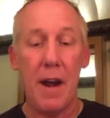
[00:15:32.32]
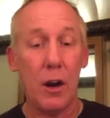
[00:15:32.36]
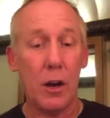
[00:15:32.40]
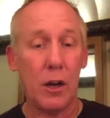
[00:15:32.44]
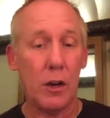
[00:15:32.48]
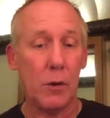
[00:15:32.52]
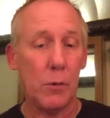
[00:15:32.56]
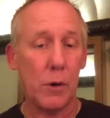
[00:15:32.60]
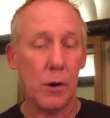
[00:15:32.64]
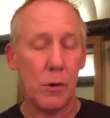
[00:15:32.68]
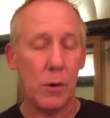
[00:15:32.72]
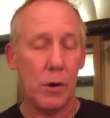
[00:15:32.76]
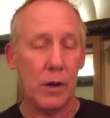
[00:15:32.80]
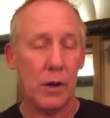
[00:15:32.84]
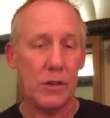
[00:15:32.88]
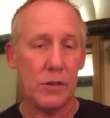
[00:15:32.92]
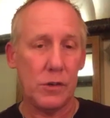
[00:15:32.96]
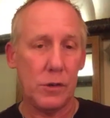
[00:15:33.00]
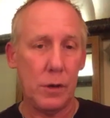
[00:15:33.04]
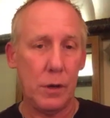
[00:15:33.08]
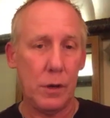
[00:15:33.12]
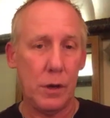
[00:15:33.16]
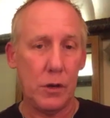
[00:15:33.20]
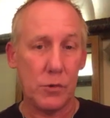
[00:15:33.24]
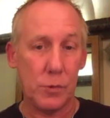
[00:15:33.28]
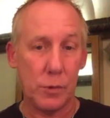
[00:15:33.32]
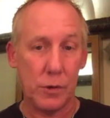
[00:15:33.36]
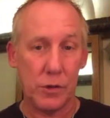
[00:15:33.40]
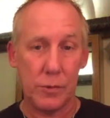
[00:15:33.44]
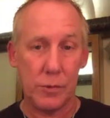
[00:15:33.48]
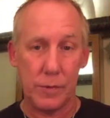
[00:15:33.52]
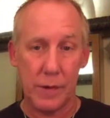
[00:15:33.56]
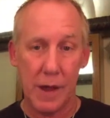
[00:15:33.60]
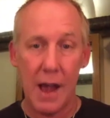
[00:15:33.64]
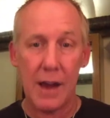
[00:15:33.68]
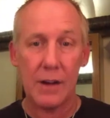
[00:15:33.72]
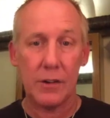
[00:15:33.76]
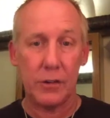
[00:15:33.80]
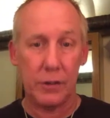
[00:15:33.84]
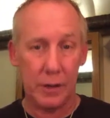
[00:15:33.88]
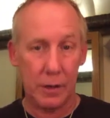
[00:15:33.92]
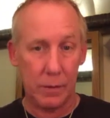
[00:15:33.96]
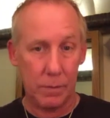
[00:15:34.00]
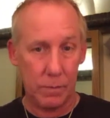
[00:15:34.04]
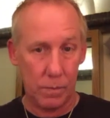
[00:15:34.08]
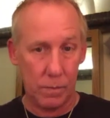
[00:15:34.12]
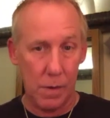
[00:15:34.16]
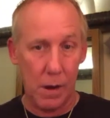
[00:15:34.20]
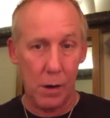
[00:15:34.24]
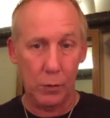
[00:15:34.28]
American Recording Studios, which was
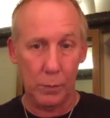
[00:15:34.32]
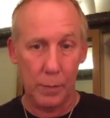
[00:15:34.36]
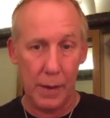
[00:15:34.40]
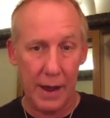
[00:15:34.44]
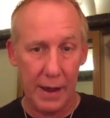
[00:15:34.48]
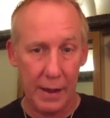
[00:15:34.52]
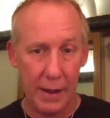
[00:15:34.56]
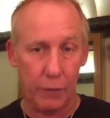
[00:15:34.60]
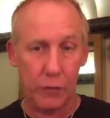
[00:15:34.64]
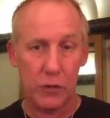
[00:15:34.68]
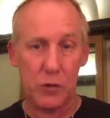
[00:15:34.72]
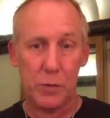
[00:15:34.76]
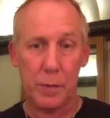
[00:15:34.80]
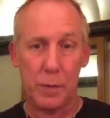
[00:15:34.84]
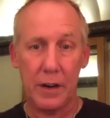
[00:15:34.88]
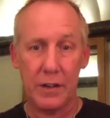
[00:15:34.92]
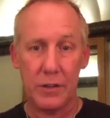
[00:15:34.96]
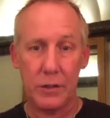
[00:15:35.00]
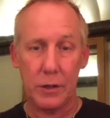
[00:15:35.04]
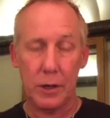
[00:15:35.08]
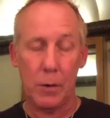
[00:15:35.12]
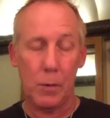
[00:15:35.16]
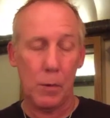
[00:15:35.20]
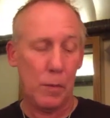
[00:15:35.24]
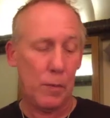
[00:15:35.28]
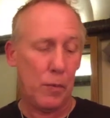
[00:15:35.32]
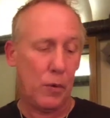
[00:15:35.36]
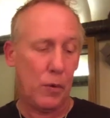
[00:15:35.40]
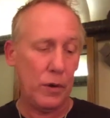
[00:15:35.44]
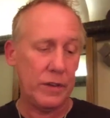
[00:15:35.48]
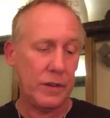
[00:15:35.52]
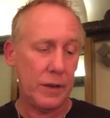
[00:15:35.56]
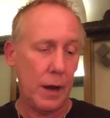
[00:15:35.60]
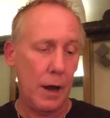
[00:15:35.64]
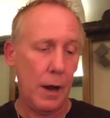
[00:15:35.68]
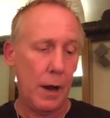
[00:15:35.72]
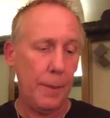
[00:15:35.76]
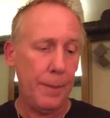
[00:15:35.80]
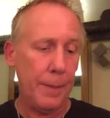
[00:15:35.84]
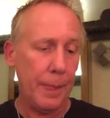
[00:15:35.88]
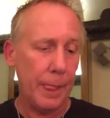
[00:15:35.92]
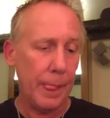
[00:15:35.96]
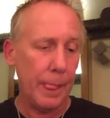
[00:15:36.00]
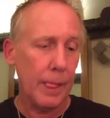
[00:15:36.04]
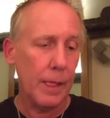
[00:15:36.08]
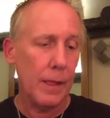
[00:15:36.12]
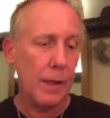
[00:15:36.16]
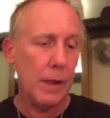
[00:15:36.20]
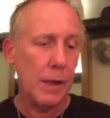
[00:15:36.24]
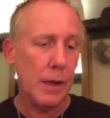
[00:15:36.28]
actually owned by Elvis Presley at one point in
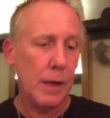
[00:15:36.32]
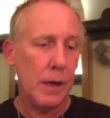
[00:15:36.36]
time.